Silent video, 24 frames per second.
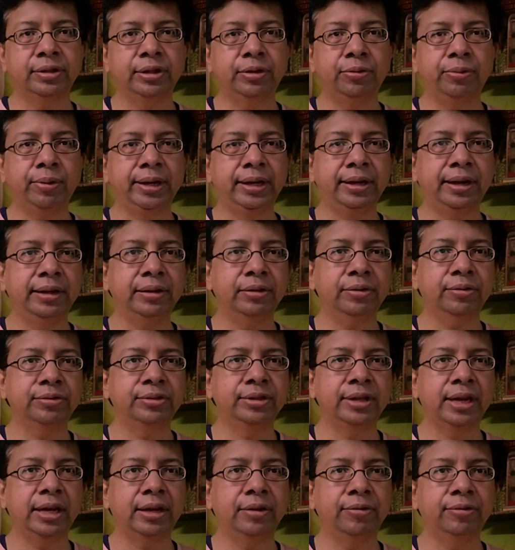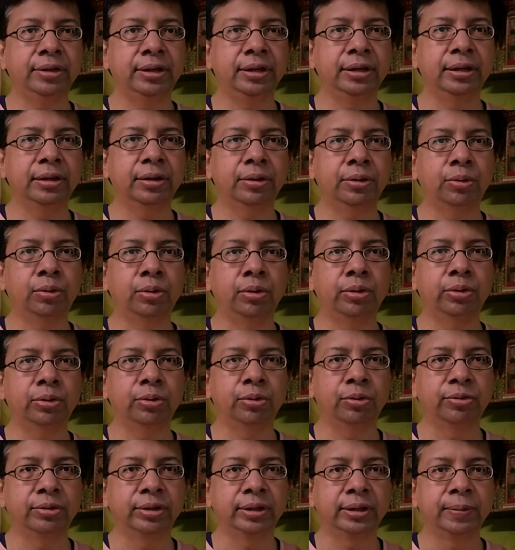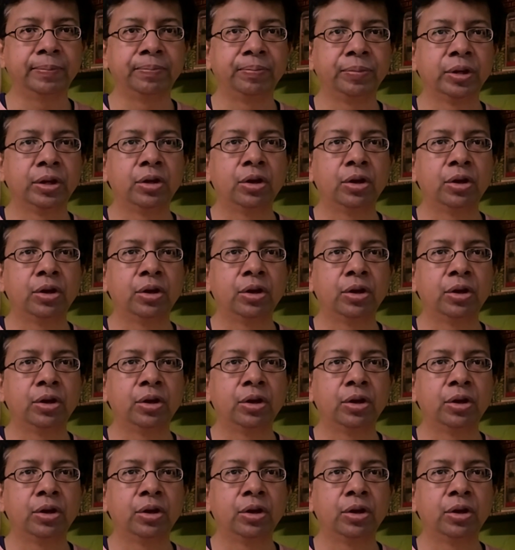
the 29th of Jan, we rolled over.